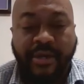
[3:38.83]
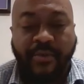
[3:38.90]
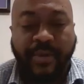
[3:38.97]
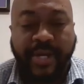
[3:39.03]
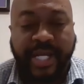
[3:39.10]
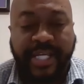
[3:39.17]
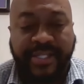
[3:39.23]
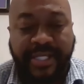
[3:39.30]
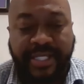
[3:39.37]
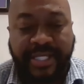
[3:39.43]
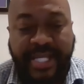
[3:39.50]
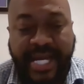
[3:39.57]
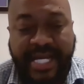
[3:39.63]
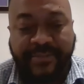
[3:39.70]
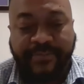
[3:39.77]
When his,
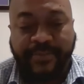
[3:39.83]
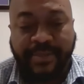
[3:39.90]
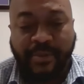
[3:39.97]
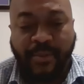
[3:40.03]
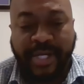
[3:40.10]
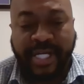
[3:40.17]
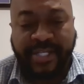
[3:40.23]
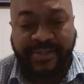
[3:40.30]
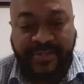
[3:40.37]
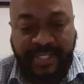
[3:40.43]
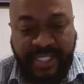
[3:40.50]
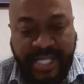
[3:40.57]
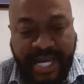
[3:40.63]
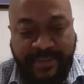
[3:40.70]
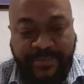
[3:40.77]
disciples, when his
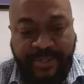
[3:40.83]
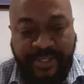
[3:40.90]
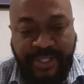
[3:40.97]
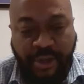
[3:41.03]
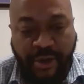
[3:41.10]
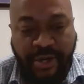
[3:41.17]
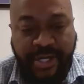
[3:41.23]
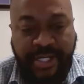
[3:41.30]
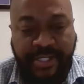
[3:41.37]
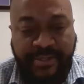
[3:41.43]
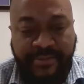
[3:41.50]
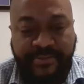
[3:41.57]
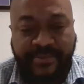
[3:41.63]
disciples heard it,